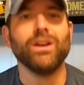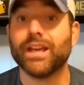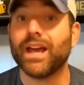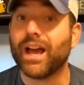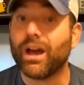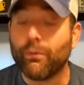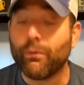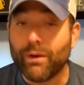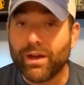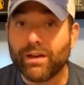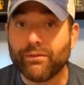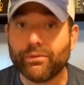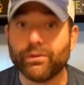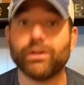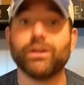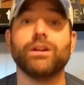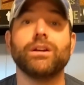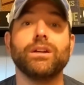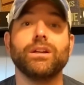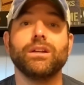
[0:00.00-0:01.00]

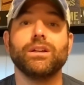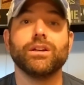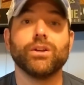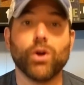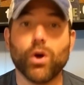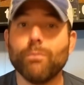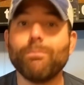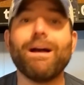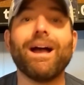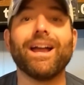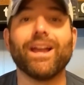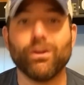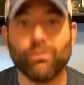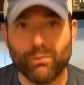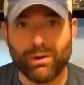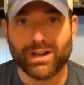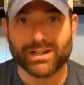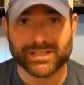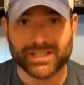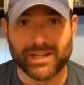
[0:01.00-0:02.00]
However, go back and
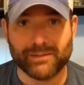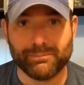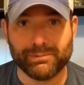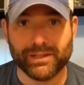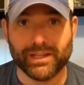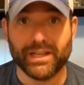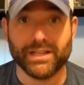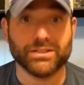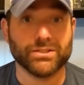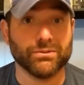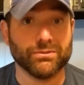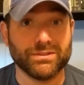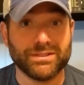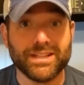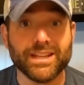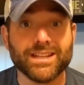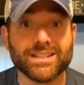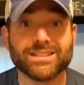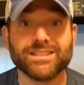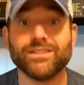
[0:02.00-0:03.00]
watch that play. So
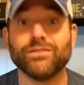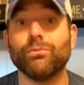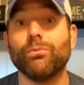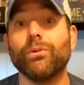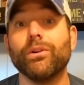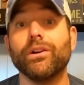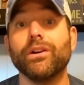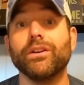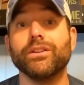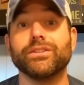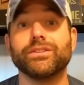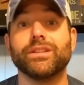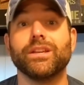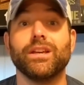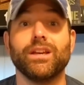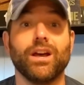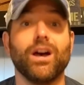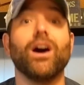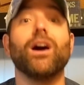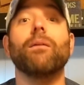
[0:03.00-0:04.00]
Dixon was
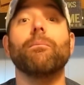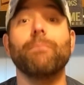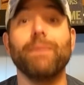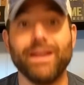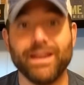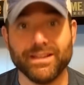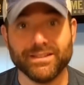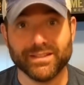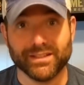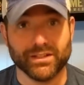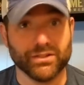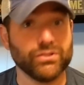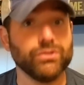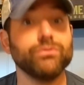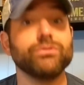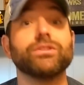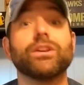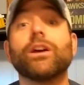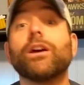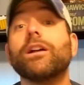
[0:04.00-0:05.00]
amazing. The
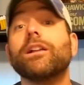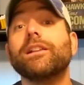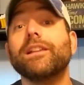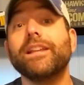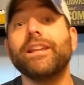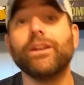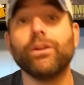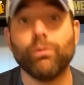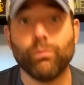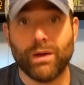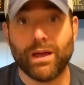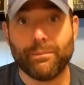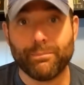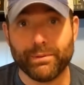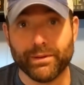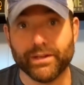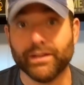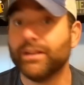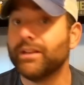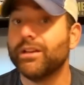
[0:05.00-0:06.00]
dude's a clear
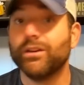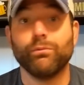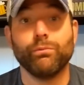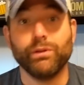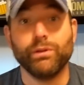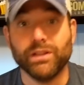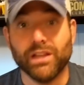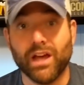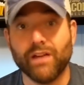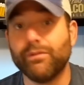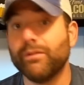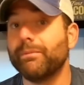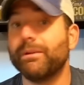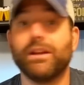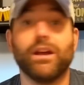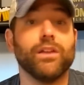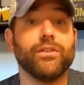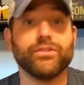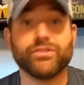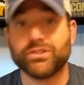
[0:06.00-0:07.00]
weapon. We love him,
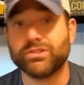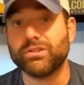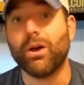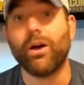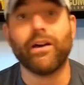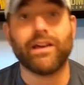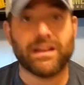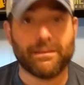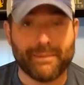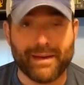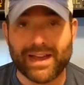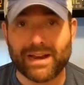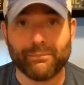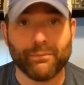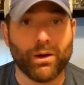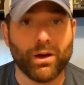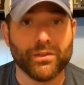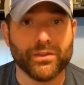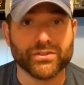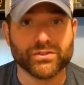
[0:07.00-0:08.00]
and others are talking about him
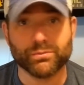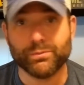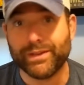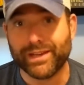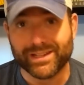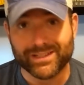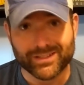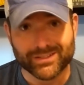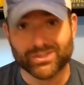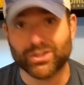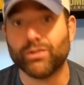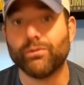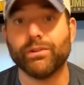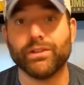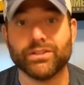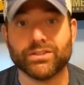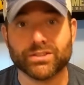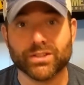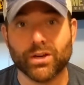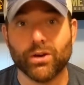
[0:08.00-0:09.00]
all this week, and
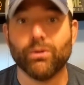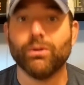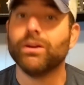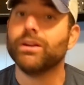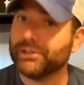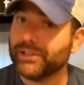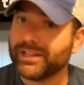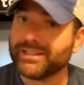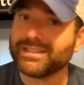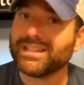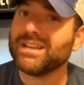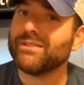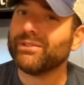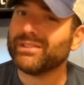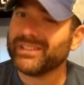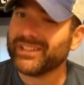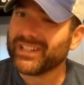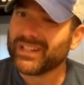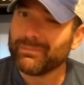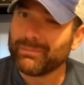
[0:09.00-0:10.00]
deservedly so. But let's give a
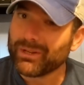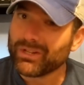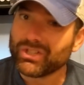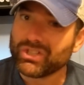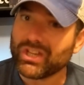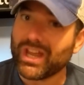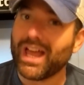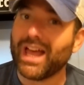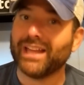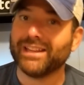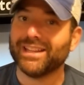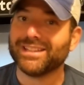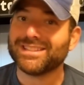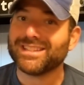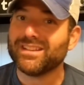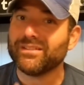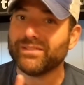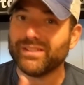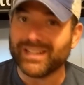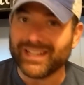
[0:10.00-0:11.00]
little bit of shine. Let's
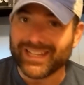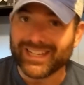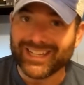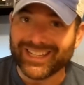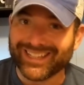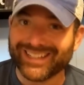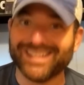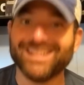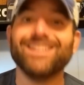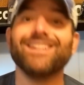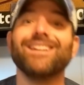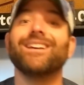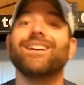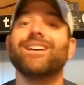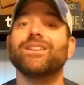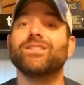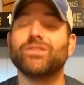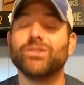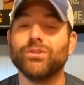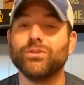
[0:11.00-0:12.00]
give it in
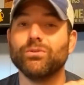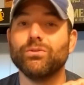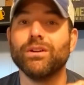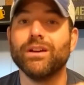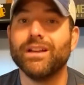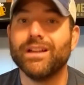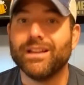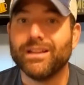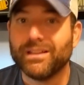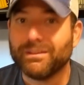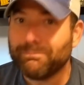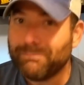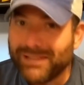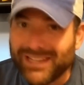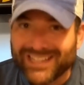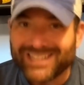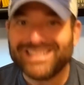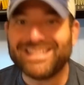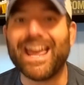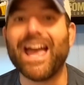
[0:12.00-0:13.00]
to
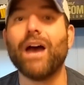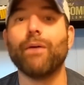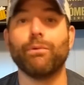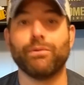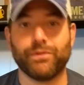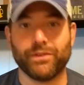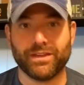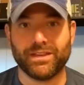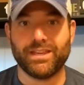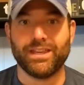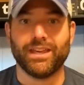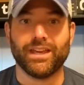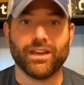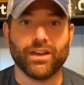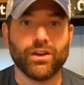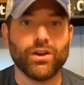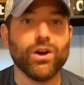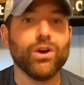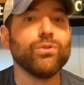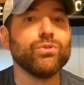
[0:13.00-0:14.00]
being down with the
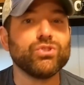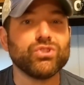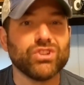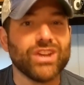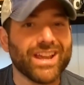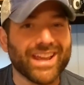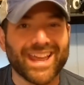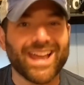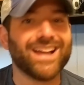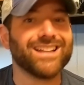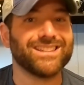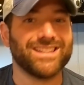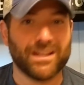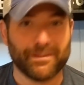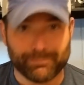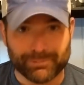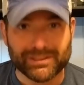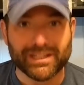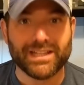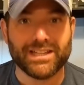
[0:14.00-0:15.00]
king. Go check out
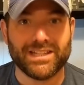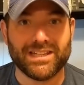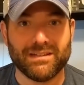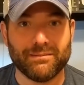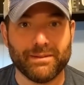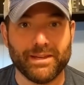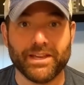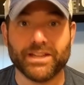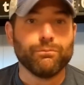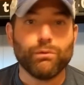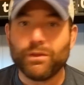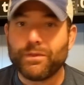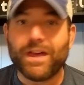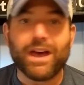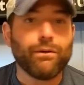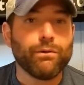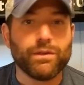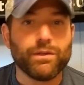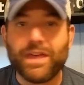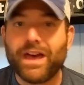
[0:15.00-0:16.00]
that play he made.
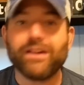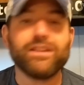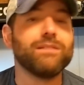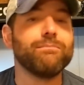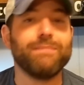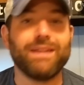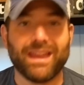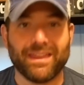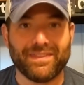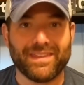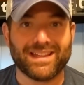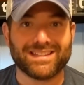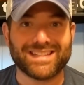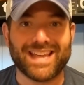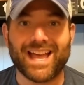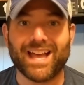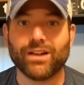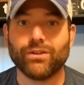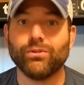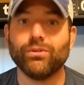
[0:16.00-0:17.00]
Without him making that
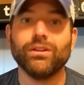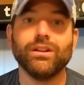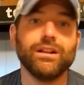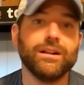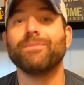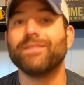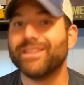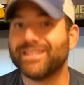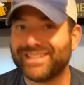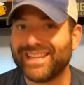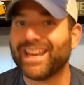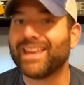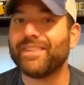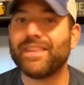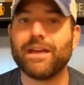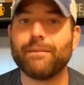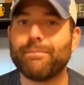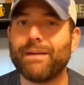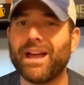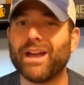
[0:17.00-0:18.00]
tackle, he's taking
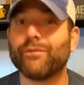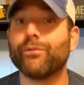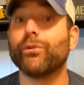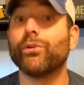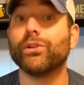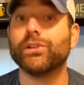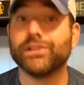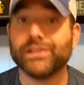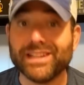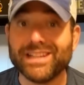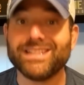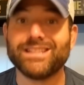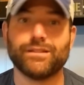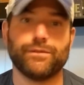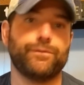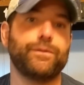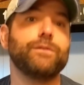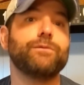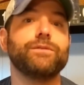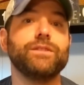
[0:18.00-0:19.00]
that back for at
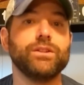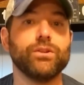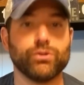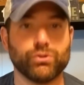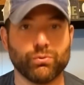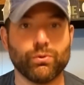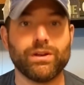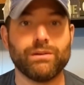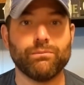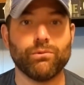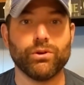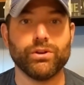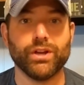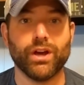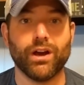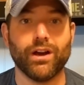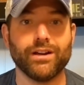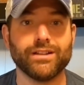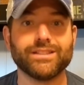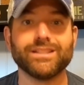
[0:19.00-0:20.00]
least 15 or 20 more
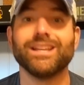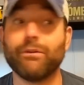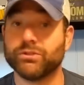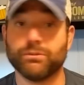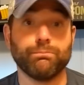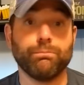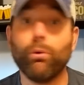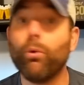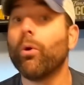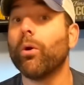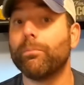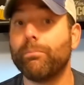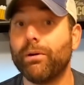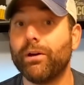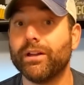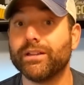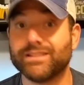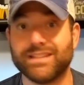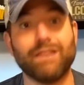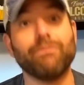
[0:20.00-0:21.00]
yards. That was a poor
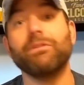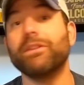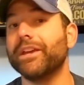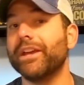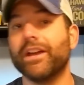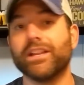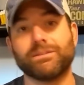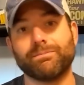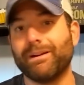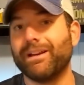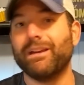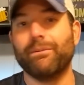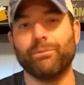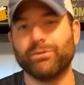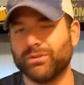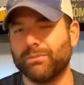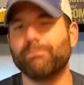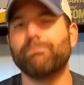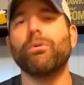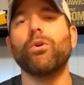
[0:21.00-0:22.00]
punt. Everything else by him
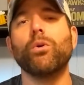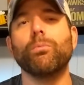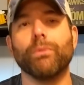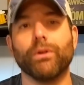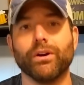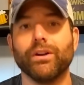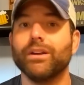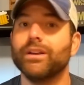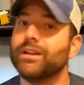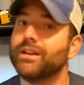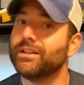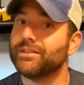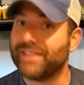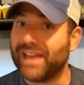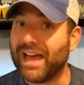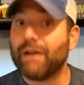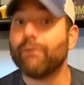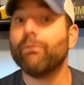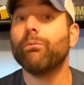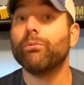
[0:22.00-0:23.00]
was a boomer.
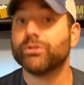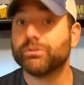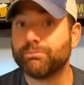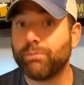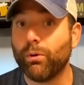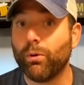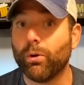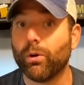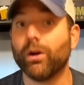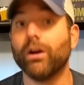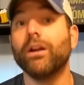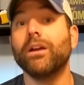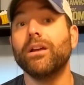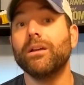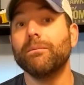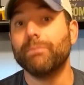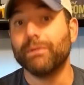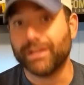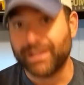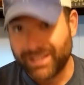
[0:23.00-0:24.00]
That one was poor,
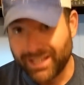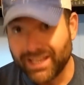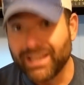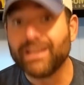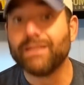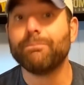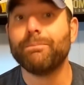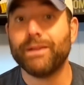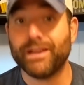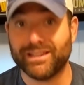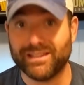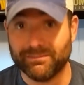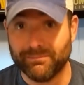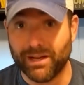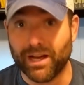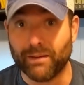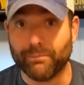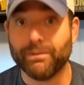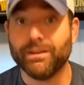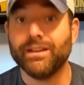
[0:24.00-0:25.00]
but King picked him
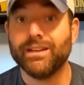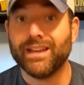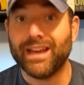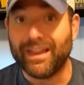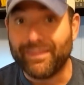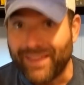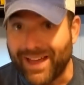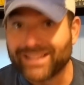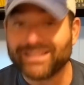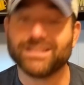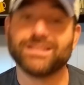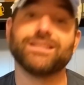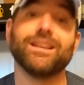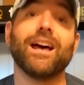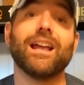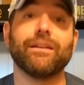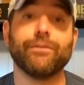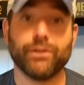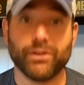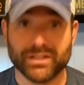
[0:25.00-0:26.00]
up, and that's a
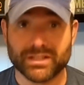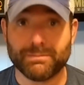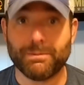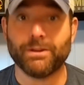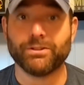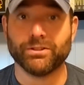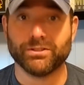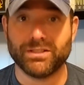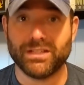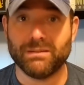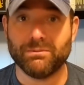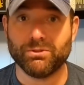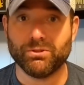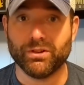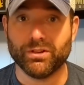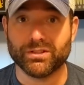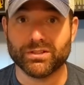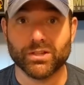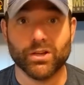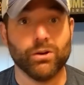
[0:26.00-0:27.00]
sign of a good special teams
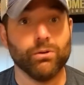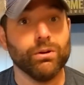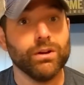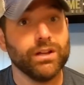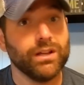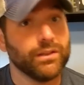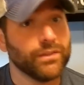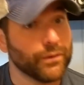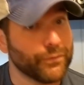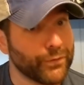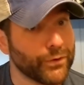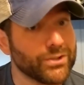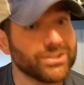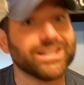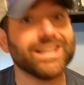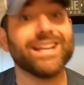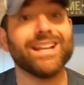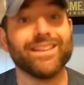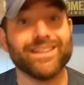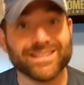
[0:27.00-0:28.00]
unit. So the
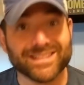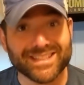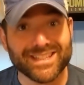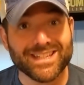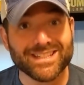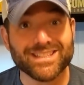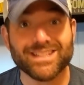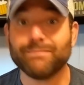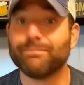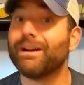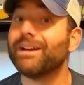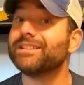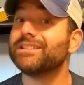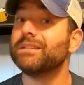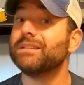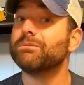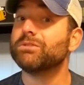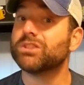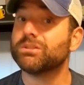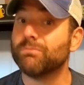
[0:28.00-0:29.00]
first in of the season, it might
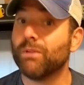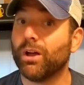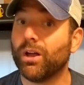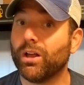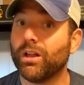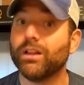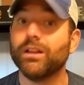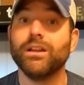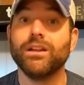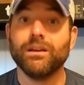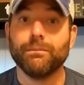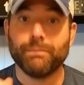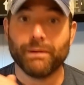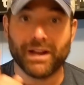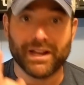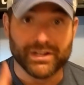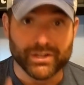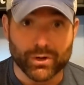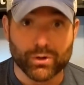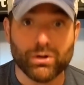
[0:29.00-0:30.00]
seem small, but
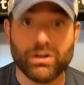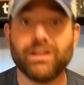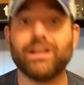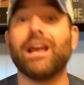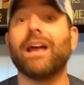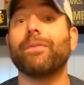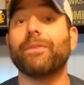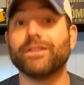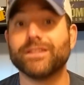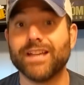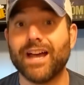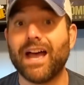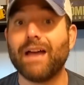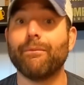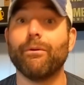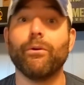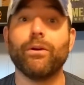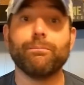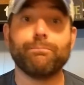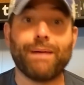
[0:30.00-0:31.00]
I noted it at the
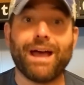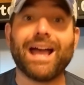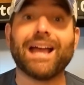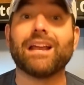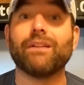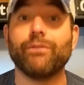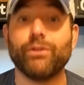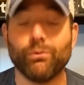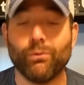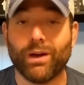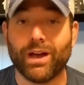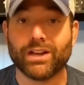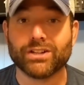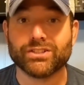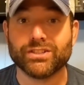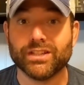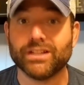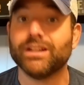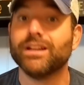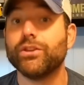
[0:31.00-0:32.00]
time. I went back and
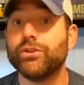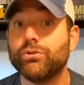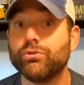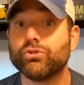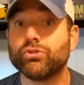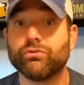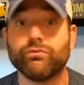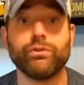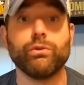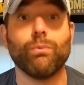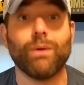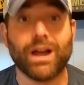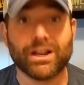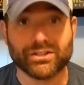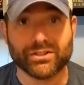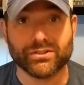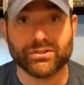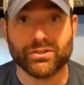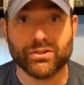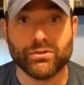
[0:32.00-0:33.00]
rewatched it. You should
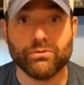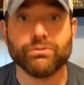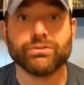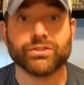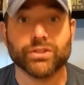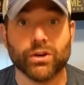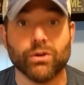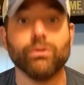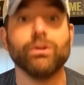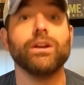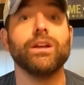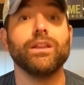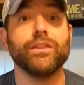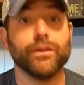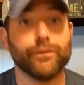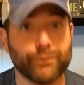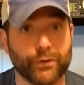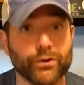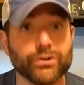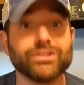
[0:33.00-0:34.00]
rewatch it too. So
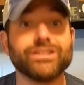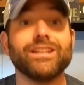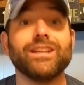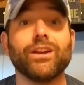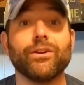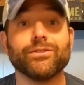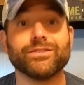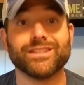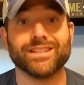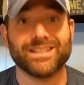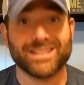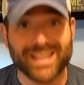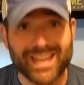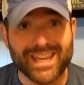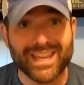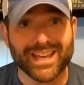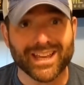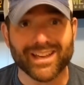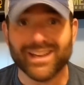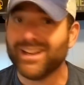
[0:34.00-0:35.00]
the first thing goes to
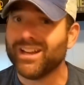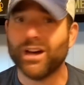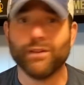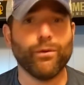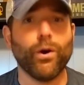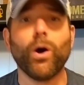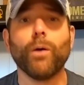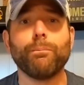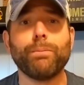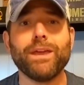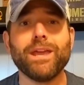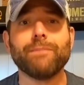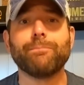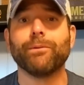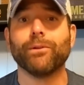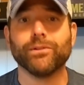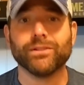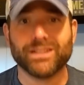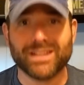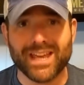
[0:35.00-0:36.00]
King, of all
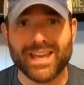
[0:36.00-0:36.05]
people.